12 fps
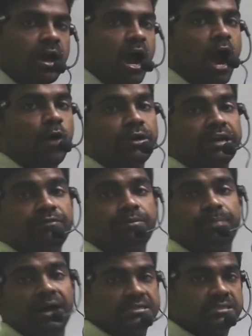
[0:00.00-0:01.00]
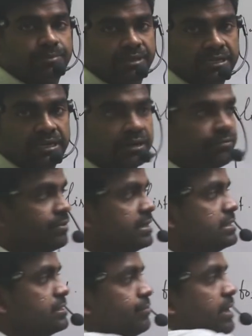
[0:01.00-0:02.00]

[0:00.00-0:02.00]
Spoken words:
How can we pass the method reference?